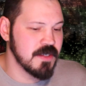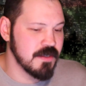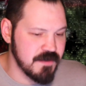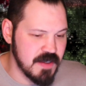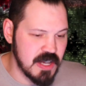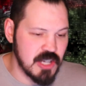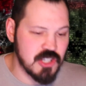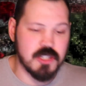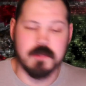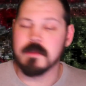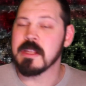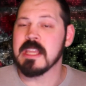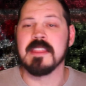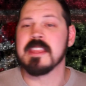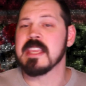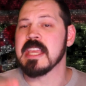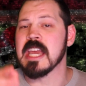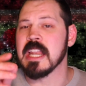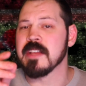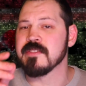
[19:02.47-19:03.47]
division in
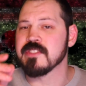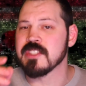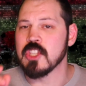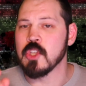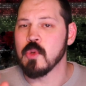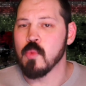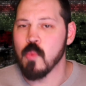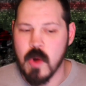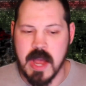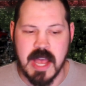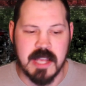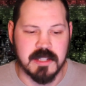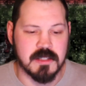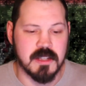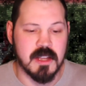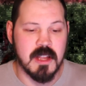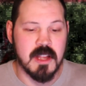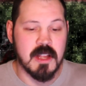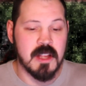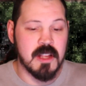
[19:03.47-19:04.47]
the NFC West.
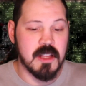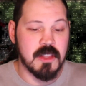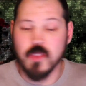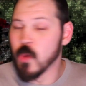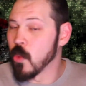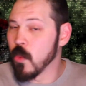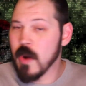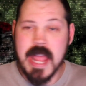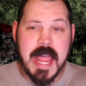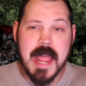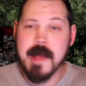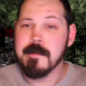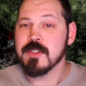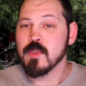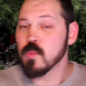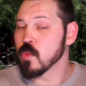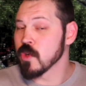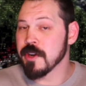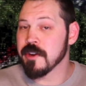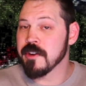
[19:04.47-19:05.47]
The Rams
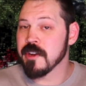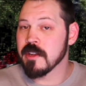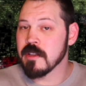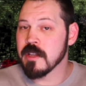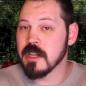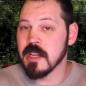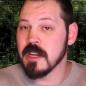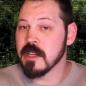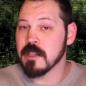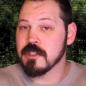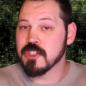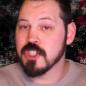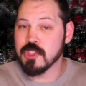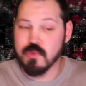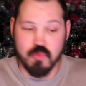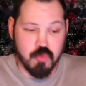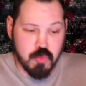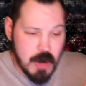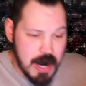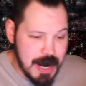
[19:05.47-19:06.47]
were gonna
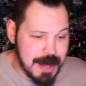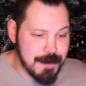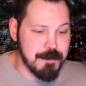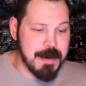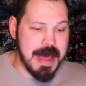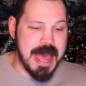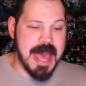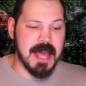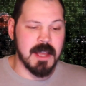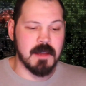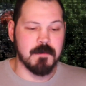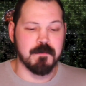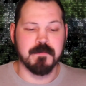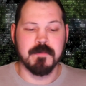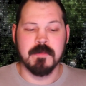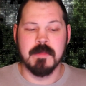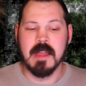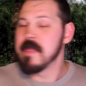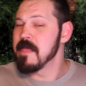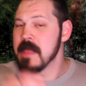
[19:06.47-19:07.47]
just run it back,
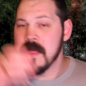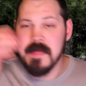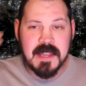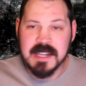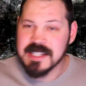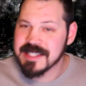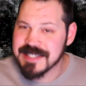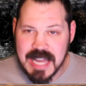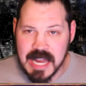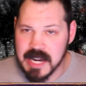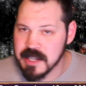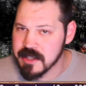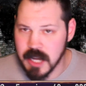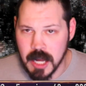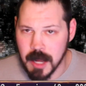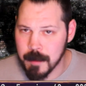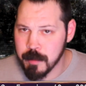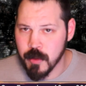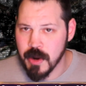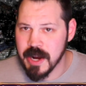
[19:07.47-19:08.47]
and then they decided to
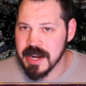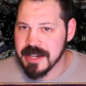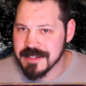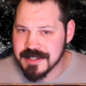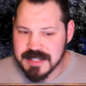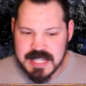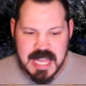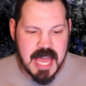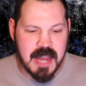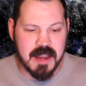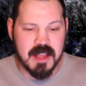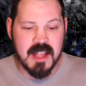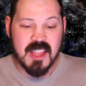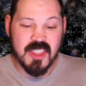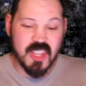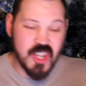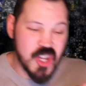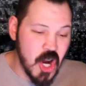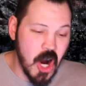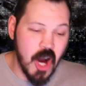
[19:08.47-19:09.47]
upgrade instead.
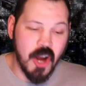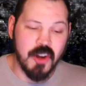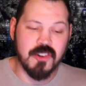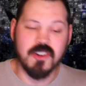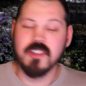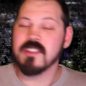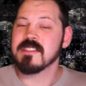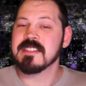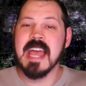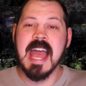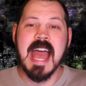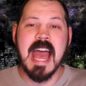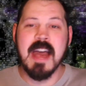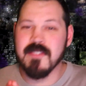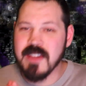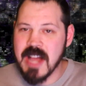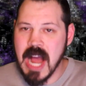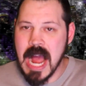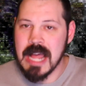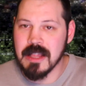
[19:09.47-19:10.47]
The Cardinals
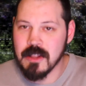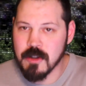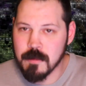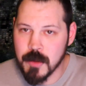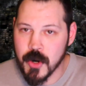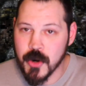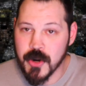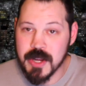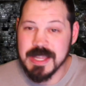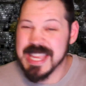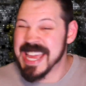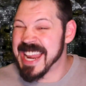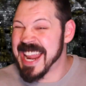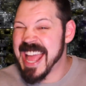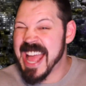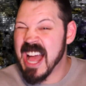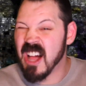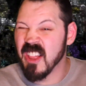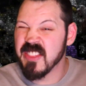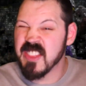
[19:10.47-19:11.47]
have Kyler Murray and a
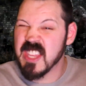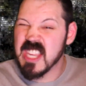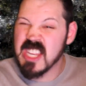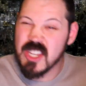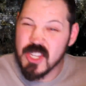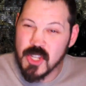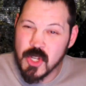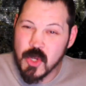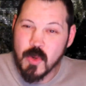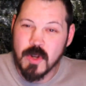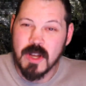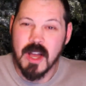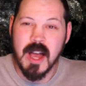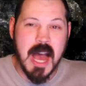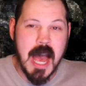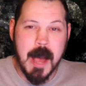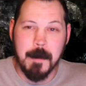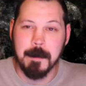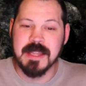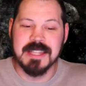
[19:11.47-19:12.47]
healthy Nuke
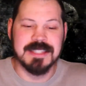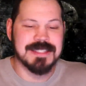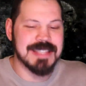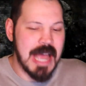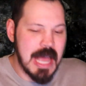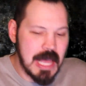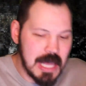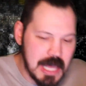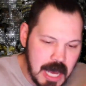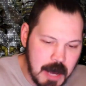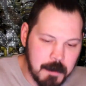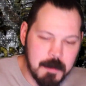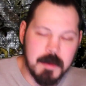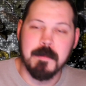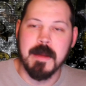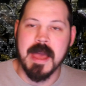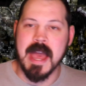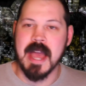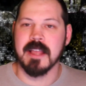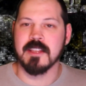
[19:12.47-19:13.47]
Hopkins coming
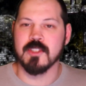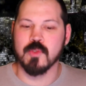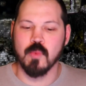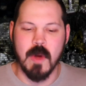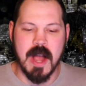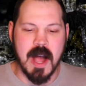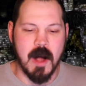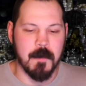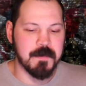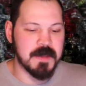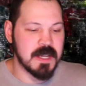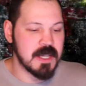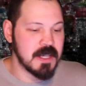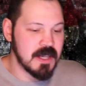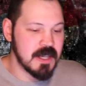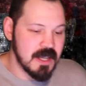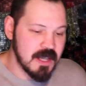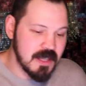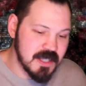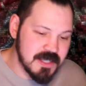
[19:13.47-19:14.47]
back as well.
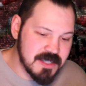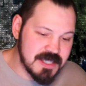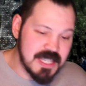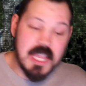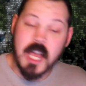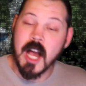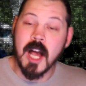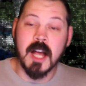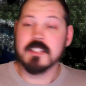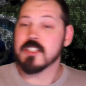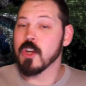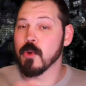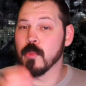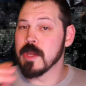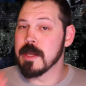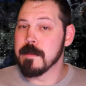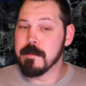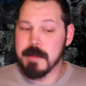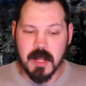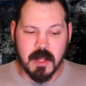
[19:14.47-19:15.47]
The Seahawks are
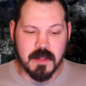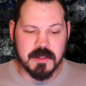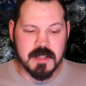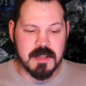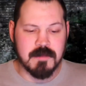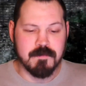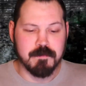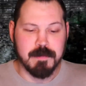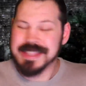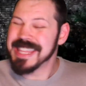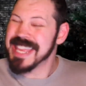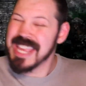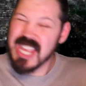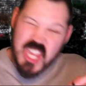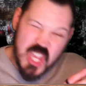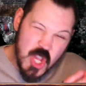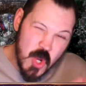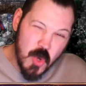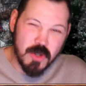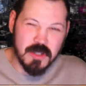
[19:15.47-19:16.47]
rebuilding, but they
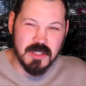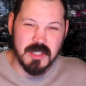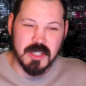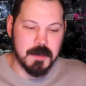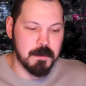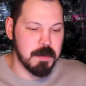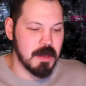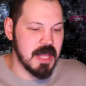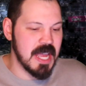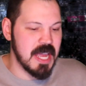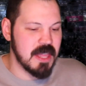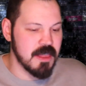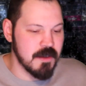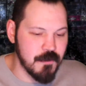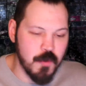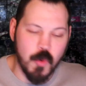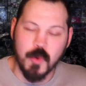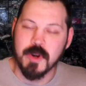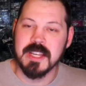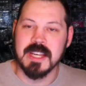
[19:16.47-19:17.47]
usually play the
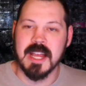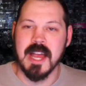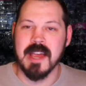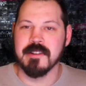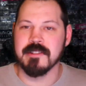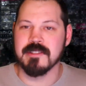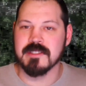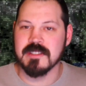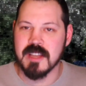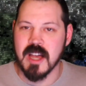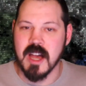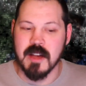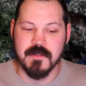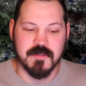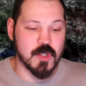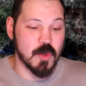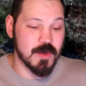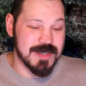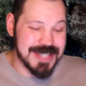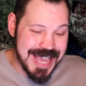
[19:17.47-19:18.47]
49ers tough,
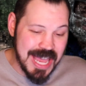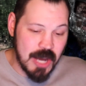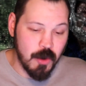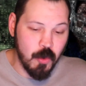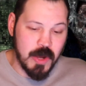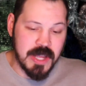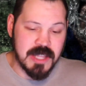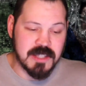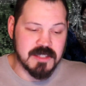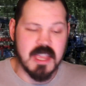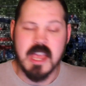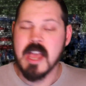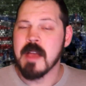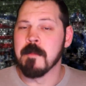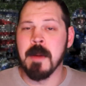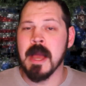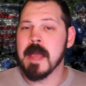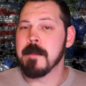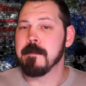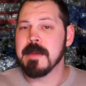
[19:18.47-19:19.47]
so 10 wins
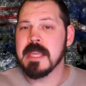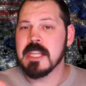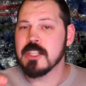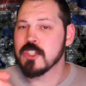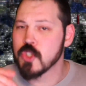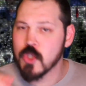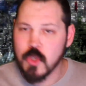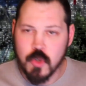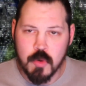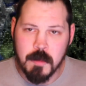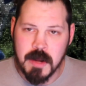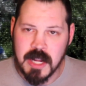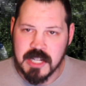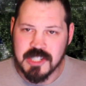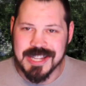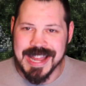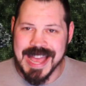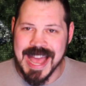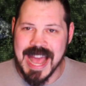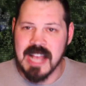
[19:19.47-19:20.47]
might be too
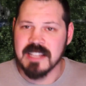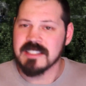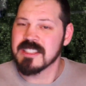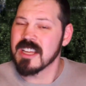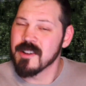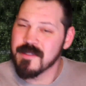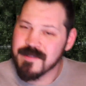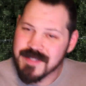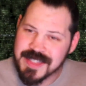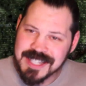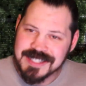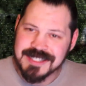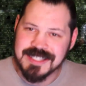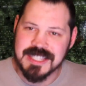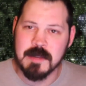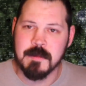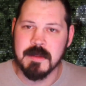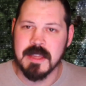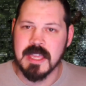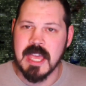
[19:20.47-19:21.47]
much to ask of this
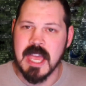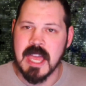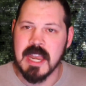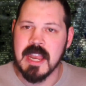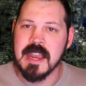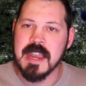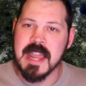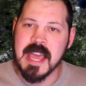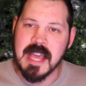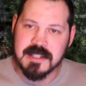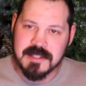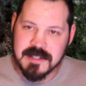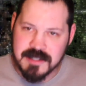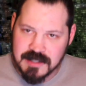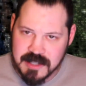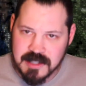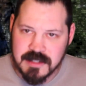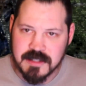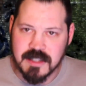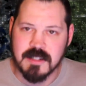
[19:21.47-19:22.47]
team again next
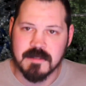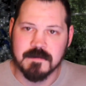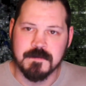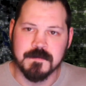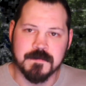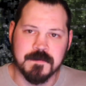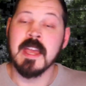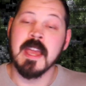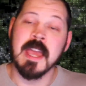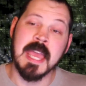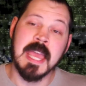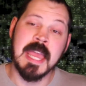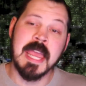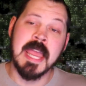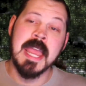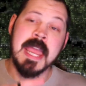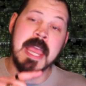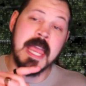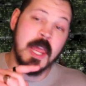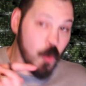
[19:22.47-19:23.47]
season.
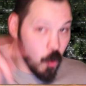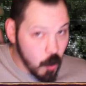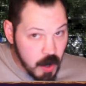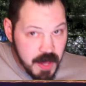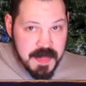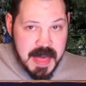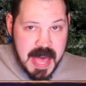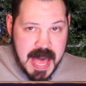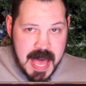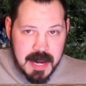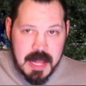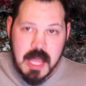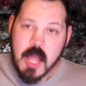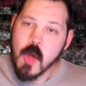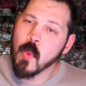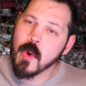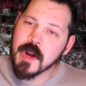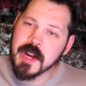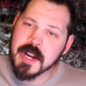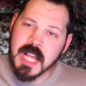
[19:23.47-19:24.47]
And with that,
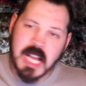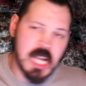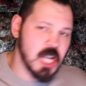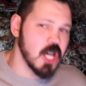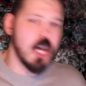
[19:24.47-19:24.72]
we're gonna